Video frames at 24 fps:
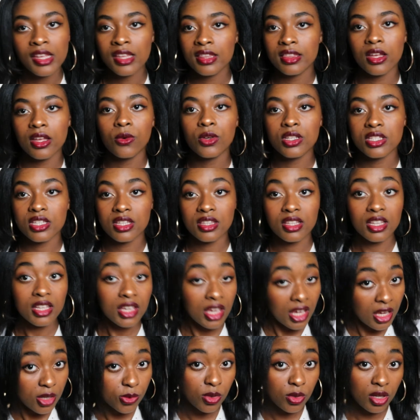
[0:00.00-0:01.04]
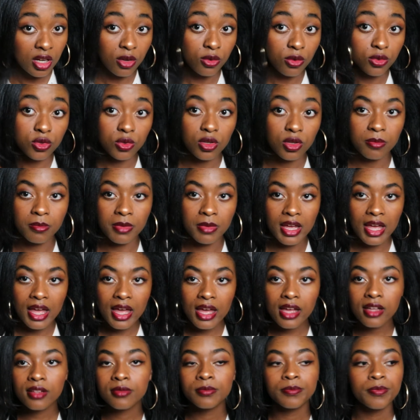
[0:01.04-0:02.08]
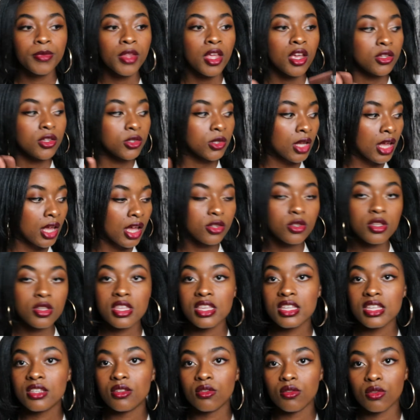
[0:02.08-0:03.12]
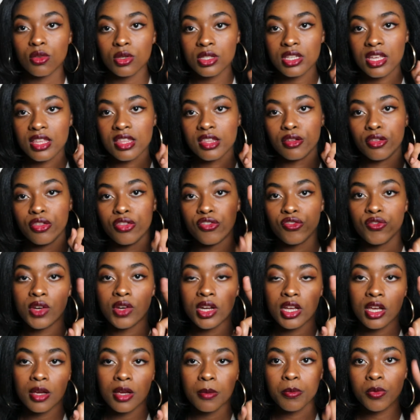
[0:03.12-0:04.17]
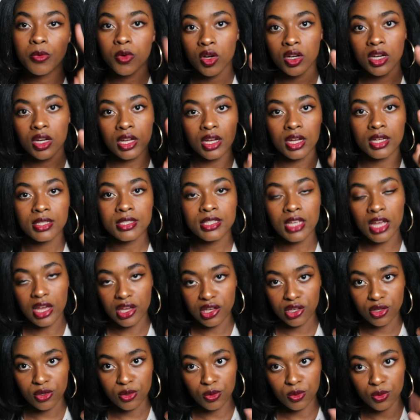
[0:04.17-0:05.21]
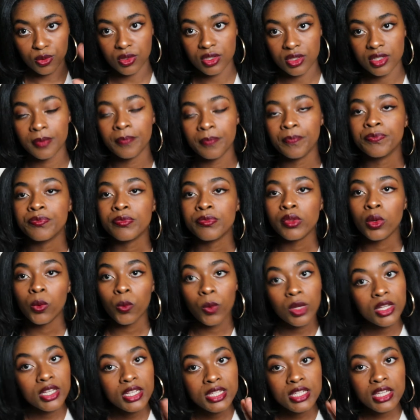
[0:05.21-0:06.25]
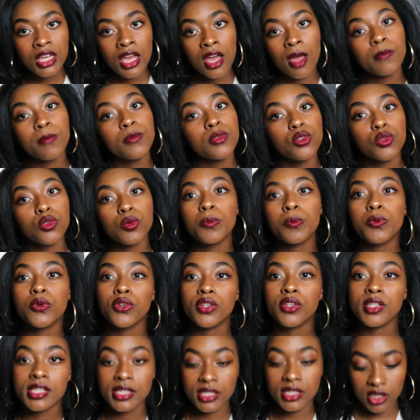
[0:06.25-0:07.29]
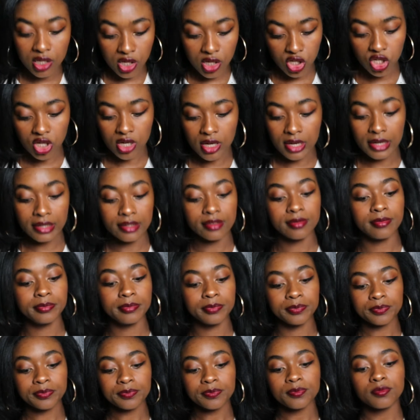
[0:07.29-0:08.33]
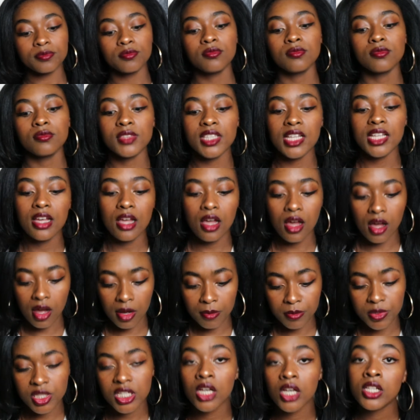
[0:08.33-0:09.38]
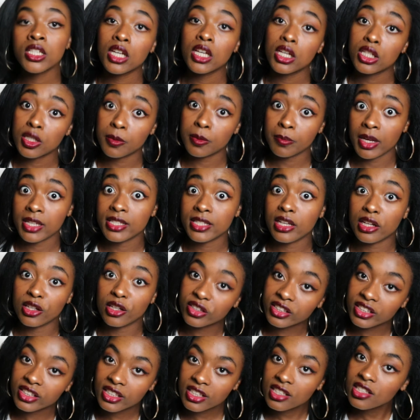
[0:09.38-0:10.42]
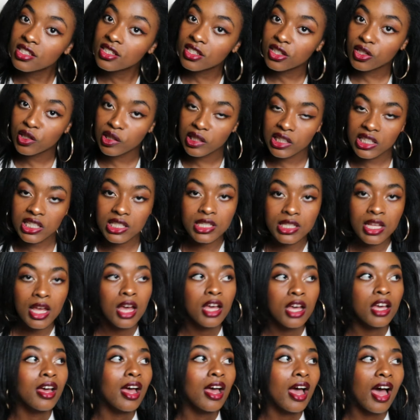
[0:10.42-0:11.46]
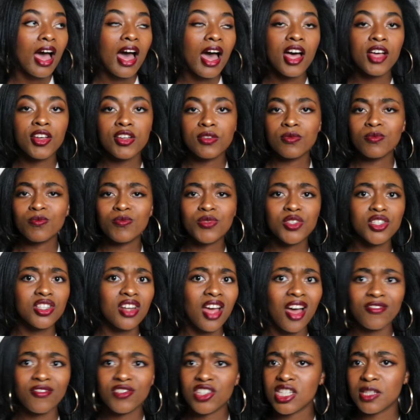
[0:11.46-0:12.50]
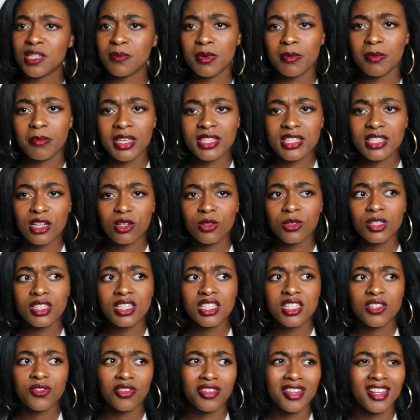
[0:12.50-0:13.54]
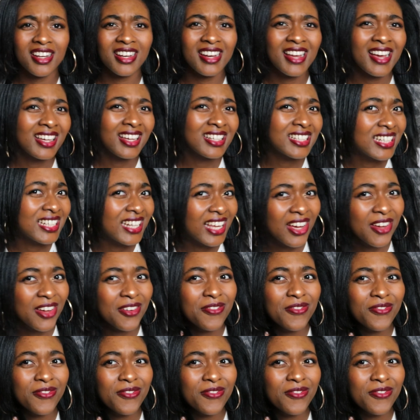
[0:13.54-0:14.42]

That wasn't the case when I was doing my hair. So yeah, so those are the 3 products I used. When it comes to procedure, shout out to my salonist, Eunice. She's been my salonist for the last like